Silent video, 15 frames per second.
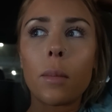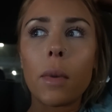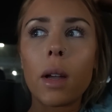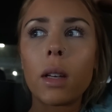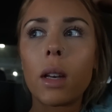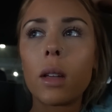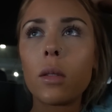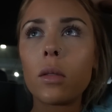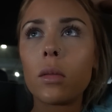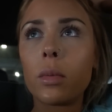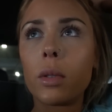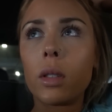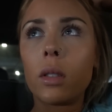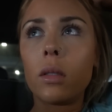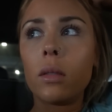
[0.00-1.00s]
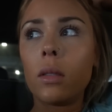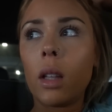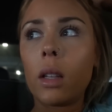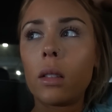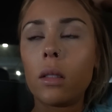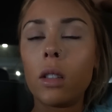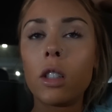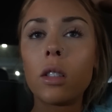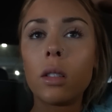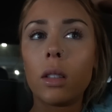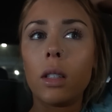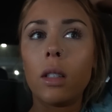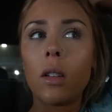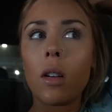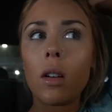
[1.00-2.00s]
my nails were like
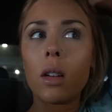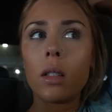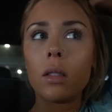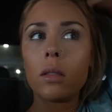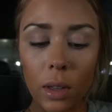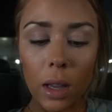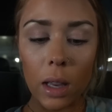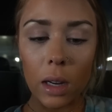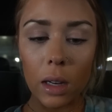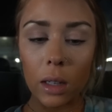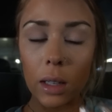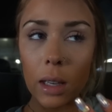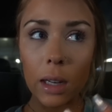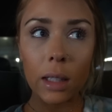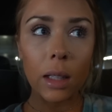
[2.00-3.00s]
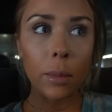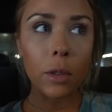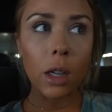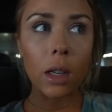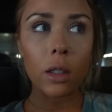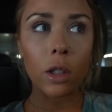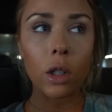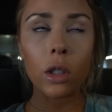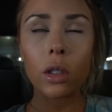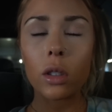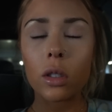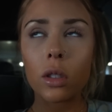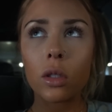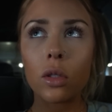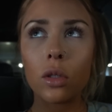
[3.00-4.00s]
literally gone, and getting them done
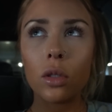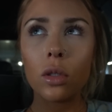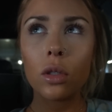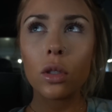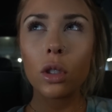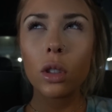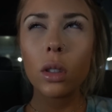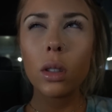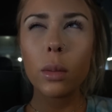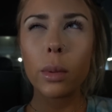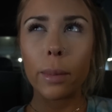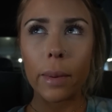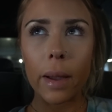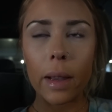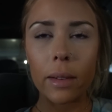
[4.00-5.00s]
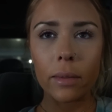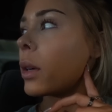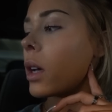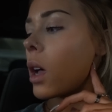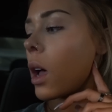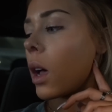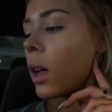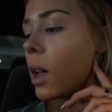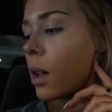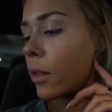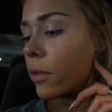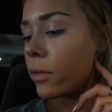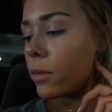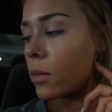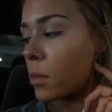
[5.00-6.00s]
hurt super bad, but I
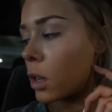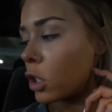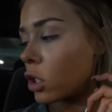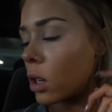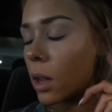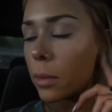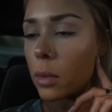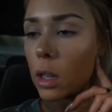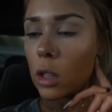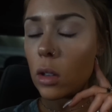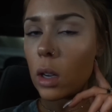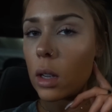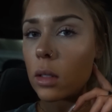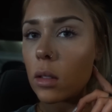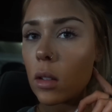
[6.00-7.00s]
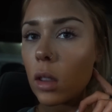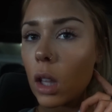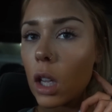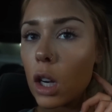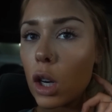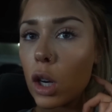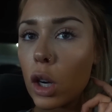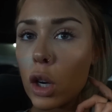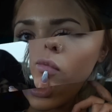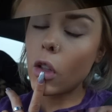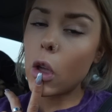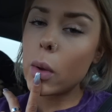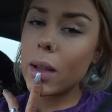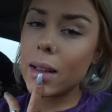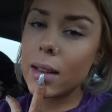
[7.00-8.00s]
have much to update you guys on later.
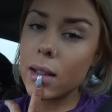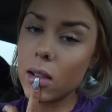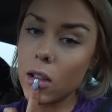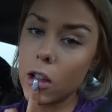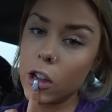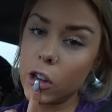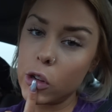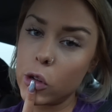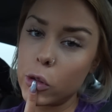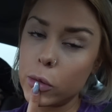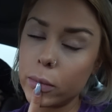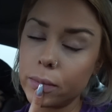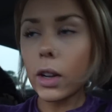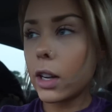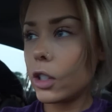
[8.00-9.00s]
Okay, hello.